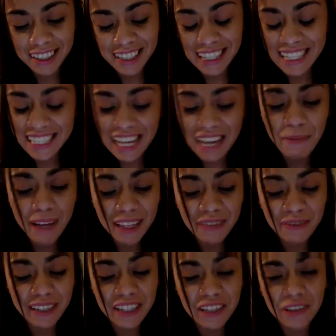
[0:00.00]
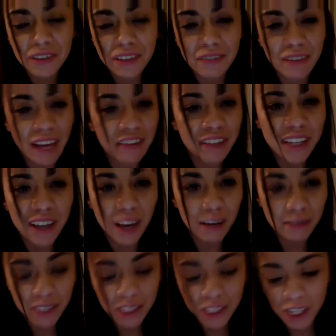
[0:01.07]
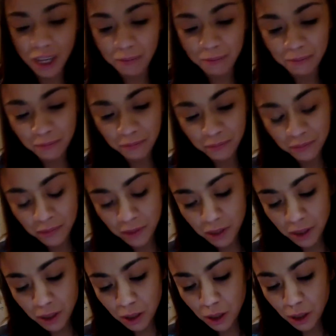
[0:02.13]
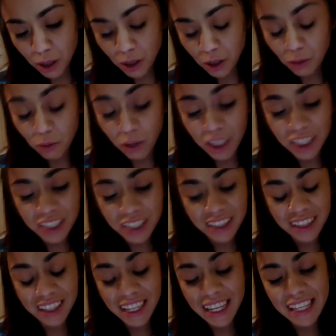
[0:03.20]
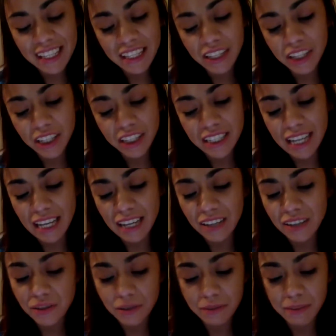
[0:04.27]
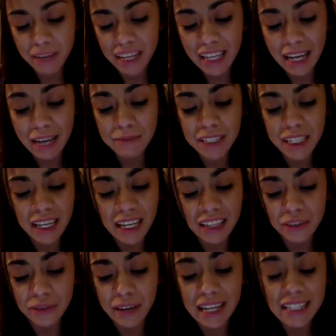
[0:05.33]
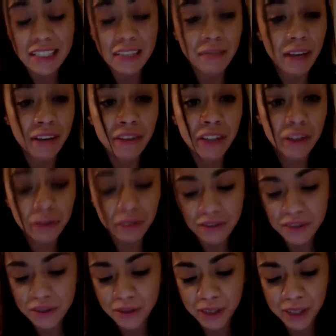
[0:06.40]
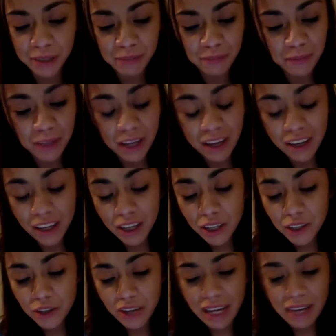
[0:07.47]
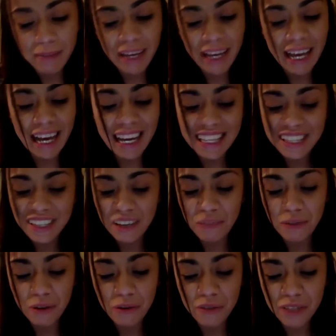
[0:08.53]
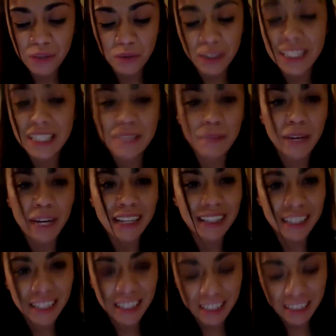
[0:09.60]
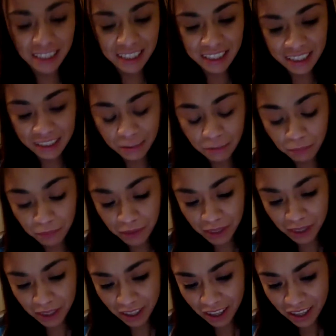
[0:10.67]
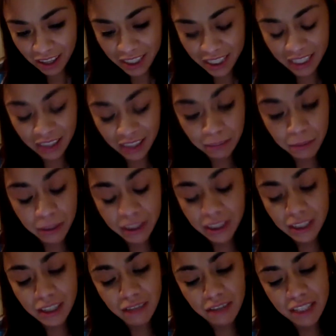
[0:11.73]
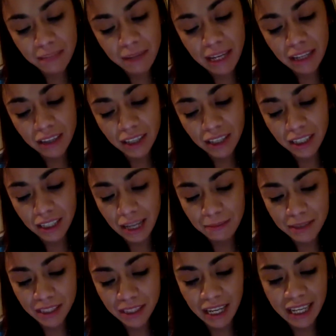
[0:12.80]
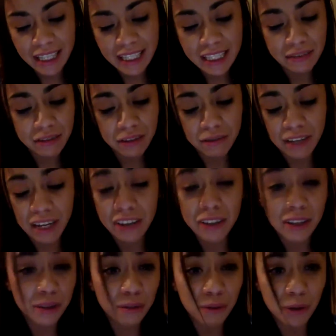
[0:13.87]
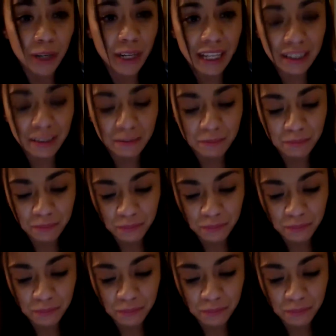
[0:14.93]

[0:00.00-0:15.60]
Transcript: I sat by the window of every coffee shop, watched the his and her towels remain empty at the racks of every thrift store, dried my hands on what was once bright linens, seen the burden of a smile collapse the lines of a frown on the forehead.